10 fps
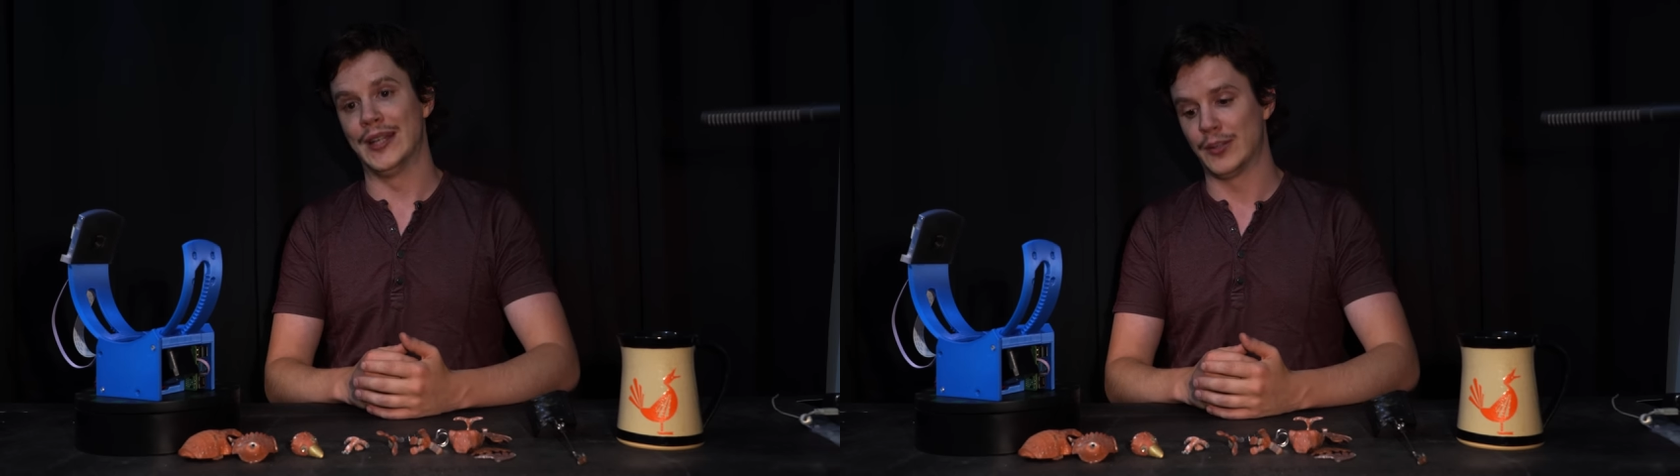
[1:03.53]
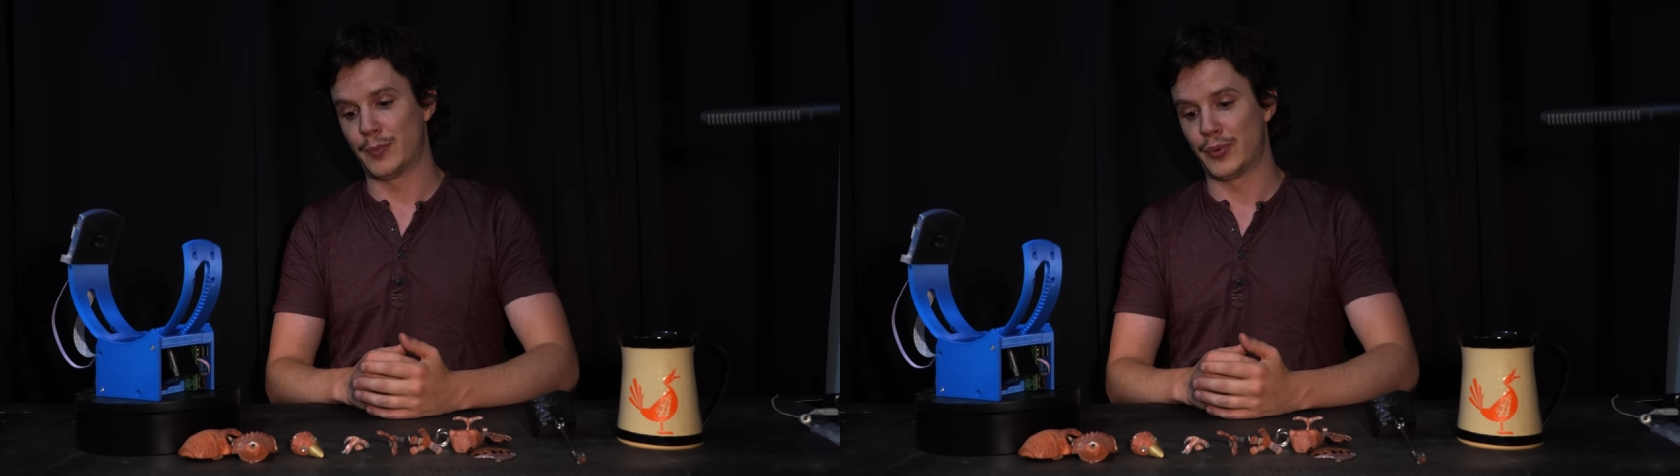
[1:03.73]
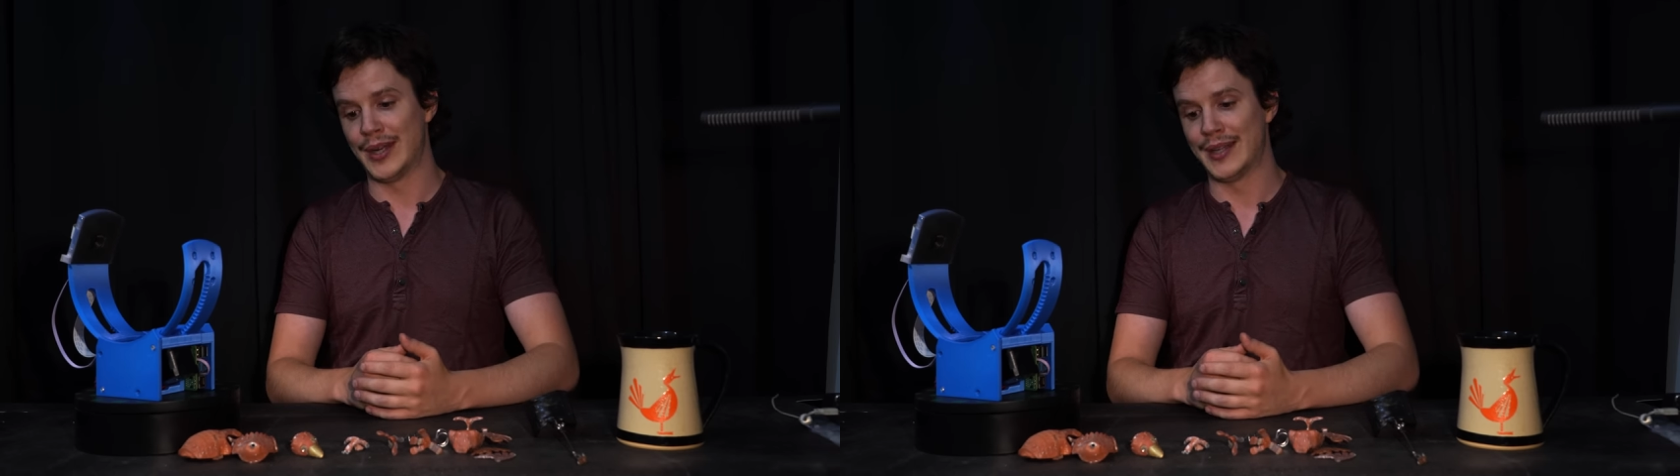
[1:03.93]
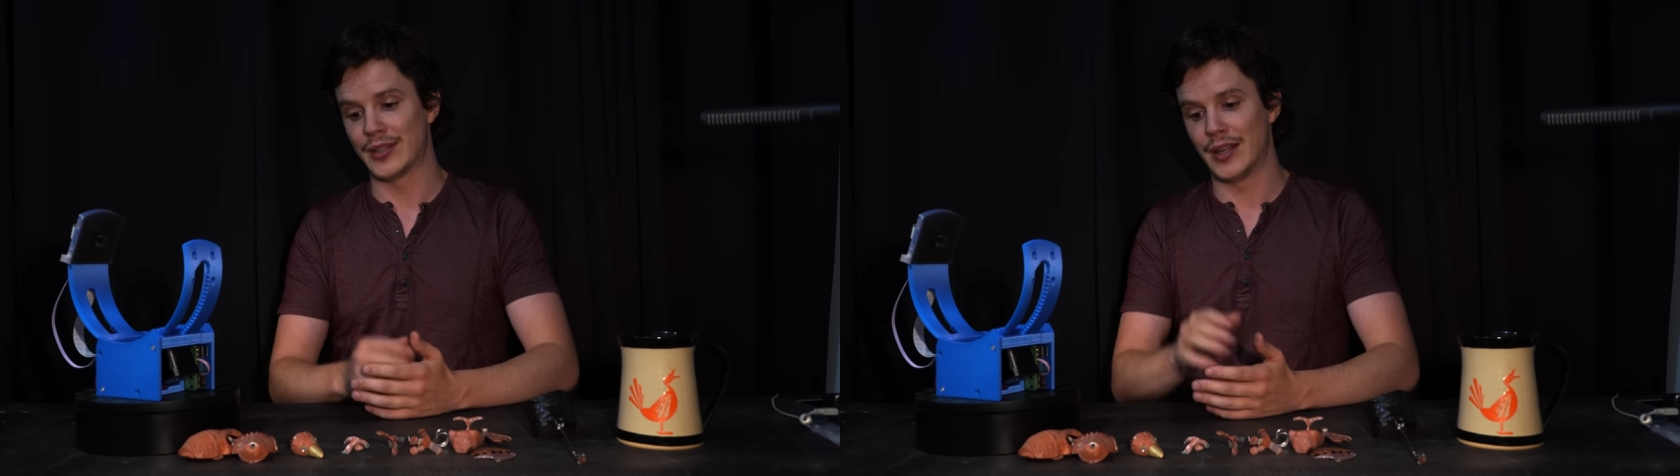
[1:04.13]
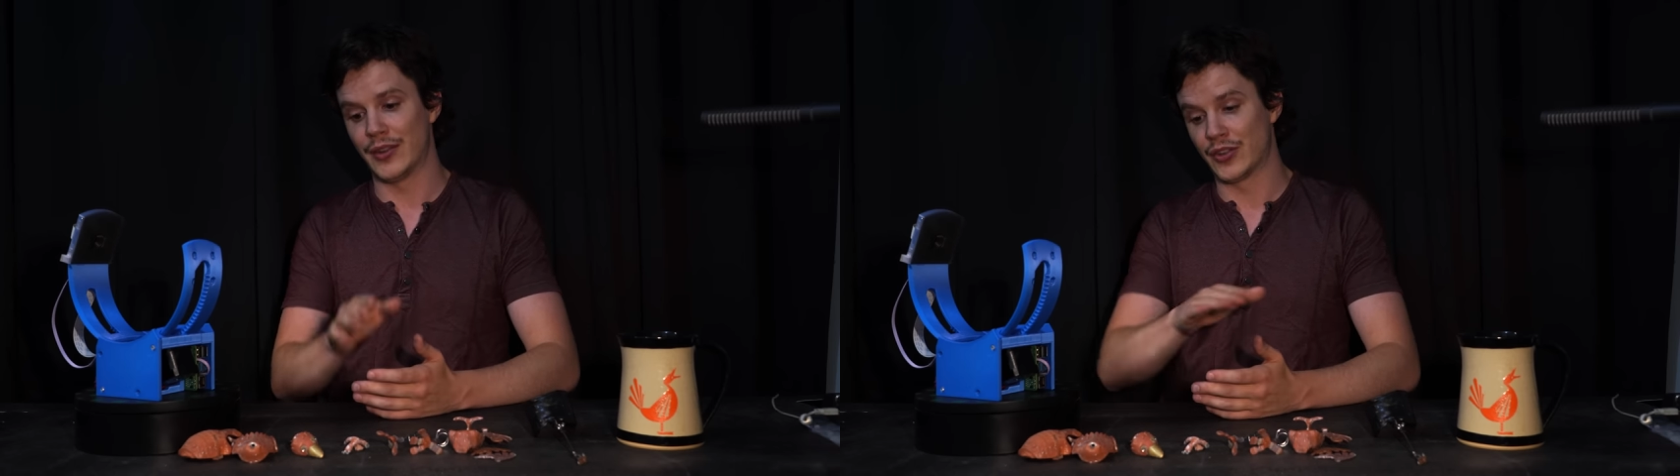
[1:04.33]
is
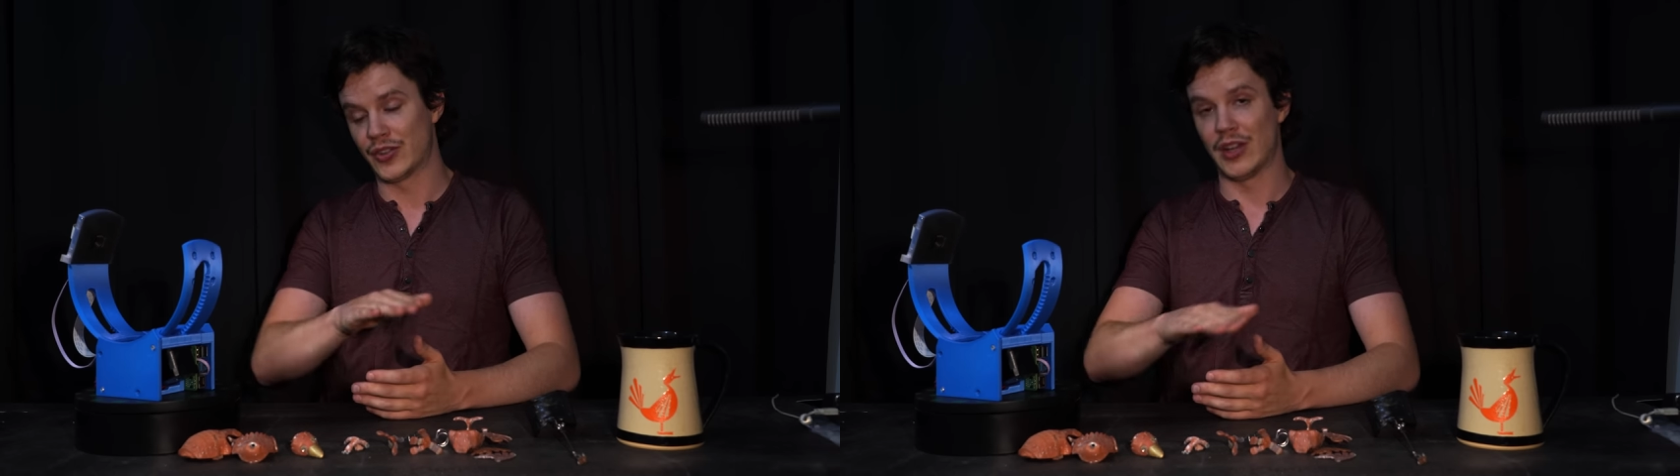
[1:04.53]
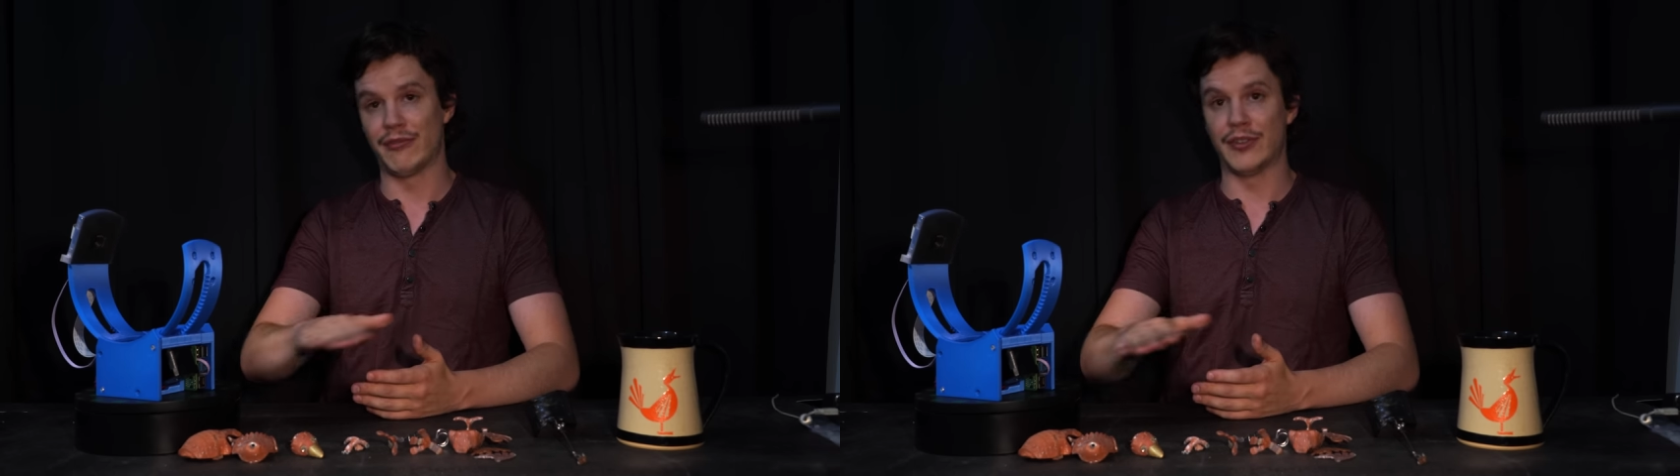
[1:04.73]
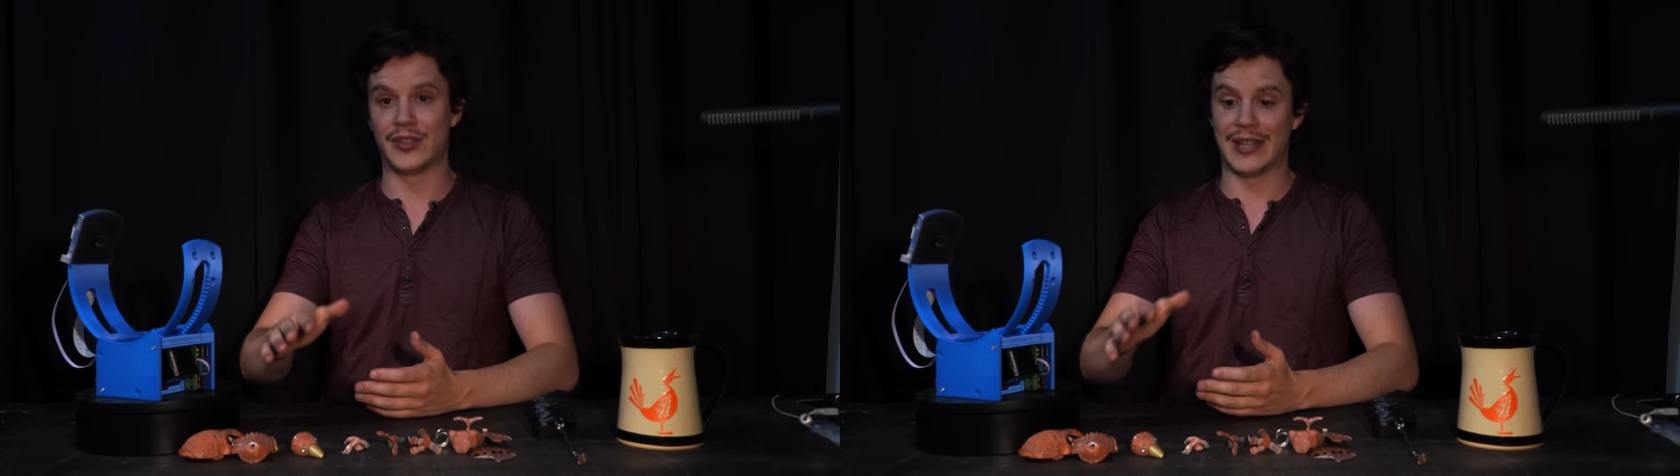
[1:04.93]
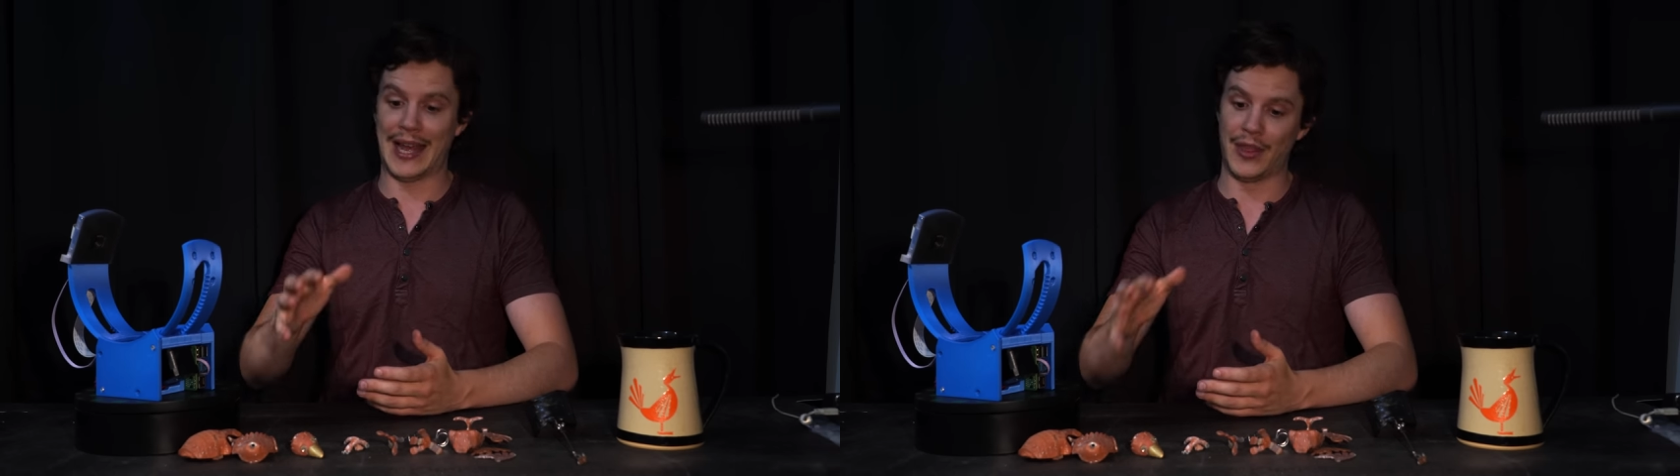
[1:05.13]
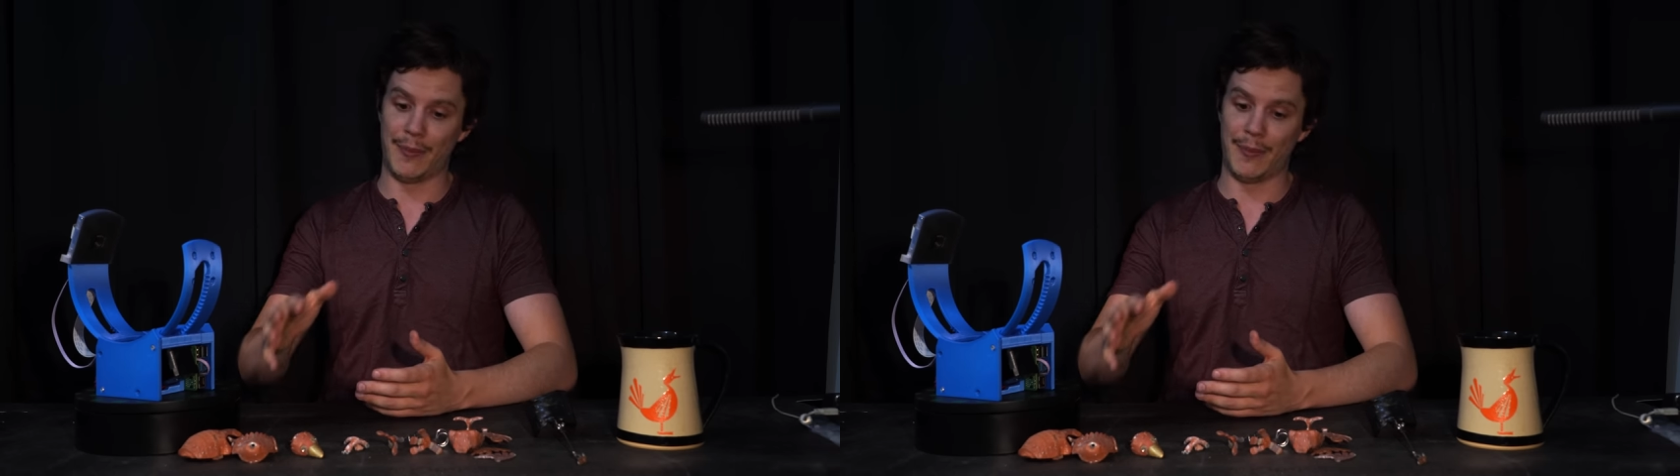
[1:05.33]
print the surface and the